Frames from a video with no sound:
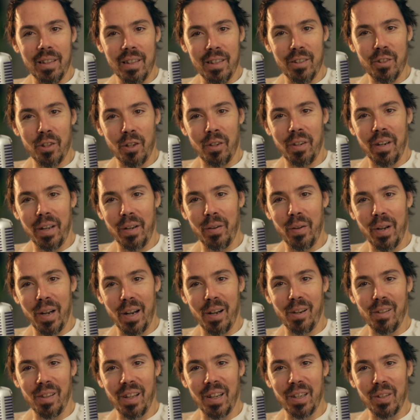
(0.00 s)
These aren't how
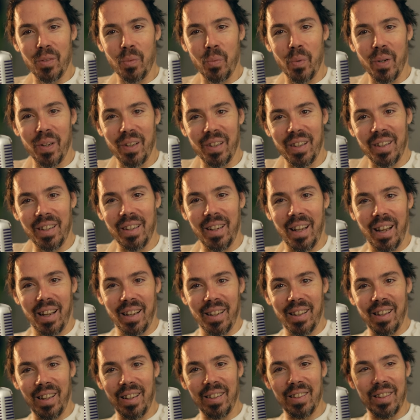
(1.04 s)
hair lights work. It
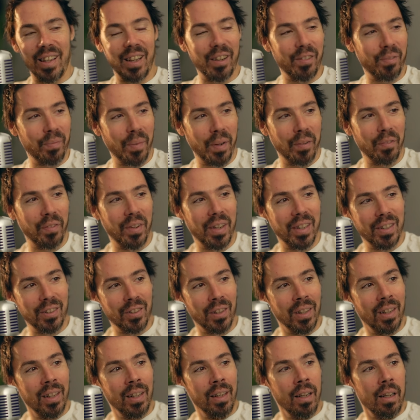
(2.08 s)
highlights half my
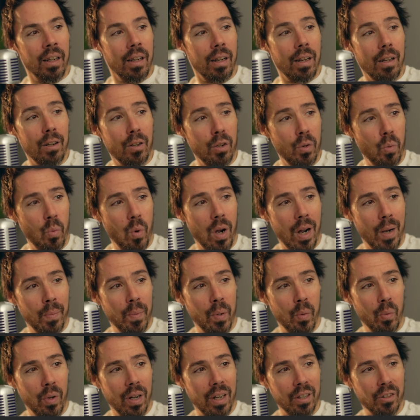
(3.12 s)
face. I don't know why,
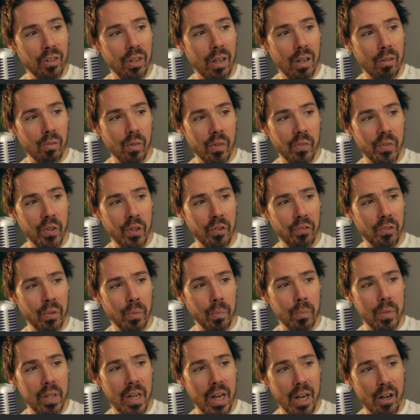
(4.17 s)
but when I saw a review
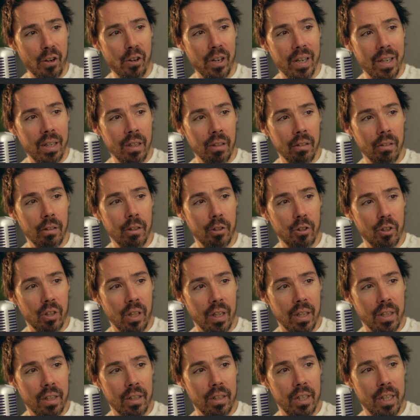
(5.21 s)
from Terry, looks
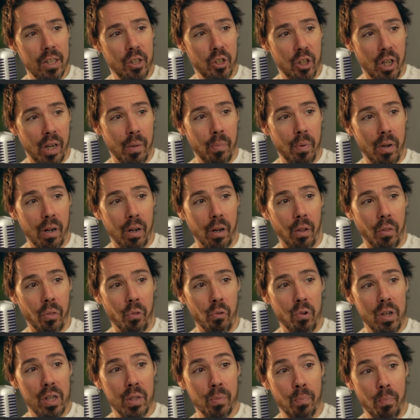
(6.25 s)
like DJI Pocket
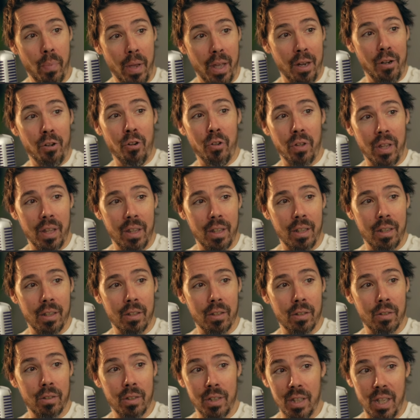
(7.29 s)
3 is better than the
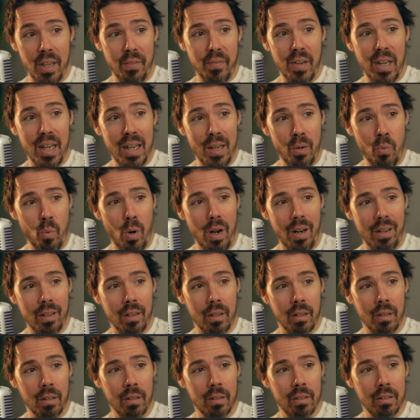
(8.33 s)

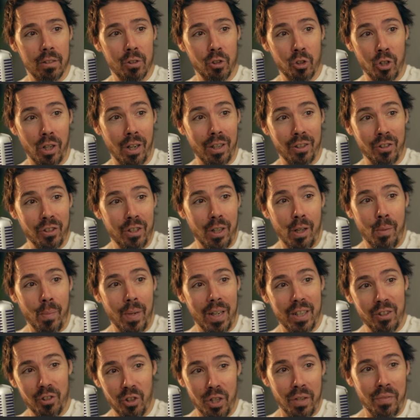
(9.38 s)
ZVE1. Should I sell
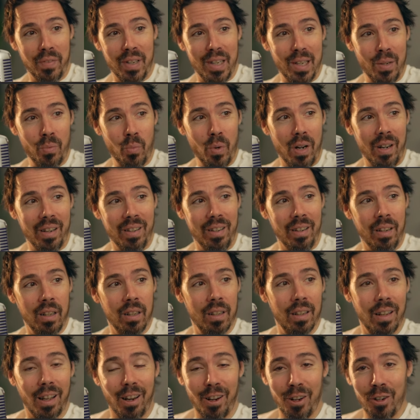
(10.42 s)
my ZVE1?
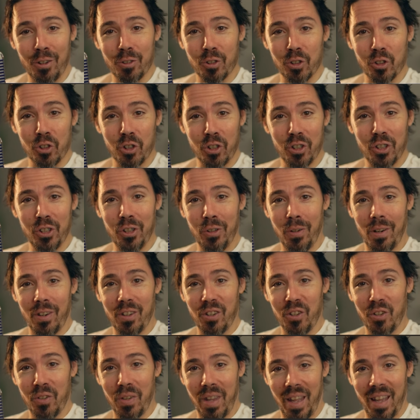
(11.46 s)
I don't know. Should you? Are
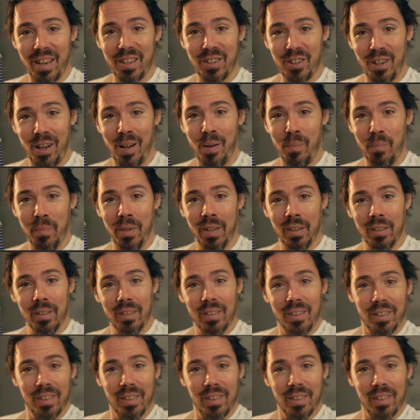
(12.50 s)
you that dumb?